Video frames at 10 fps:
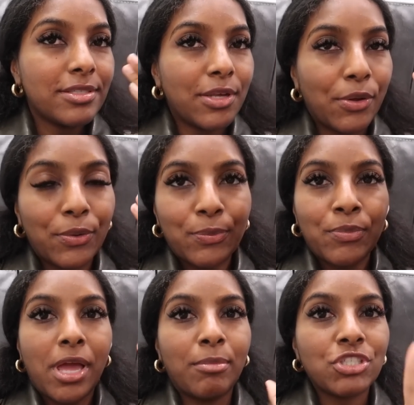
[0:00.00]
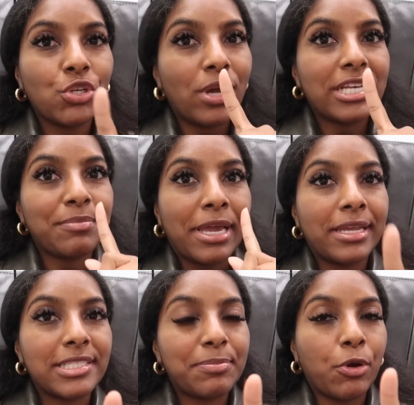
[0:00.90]
So I'm gonna show you guys my
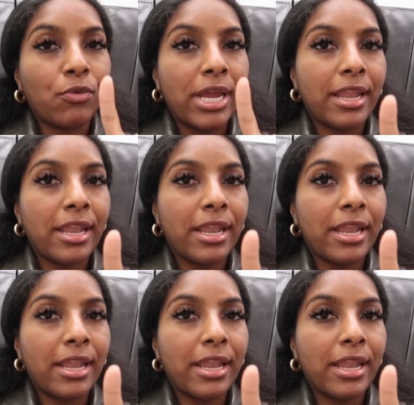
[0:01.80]
inspo right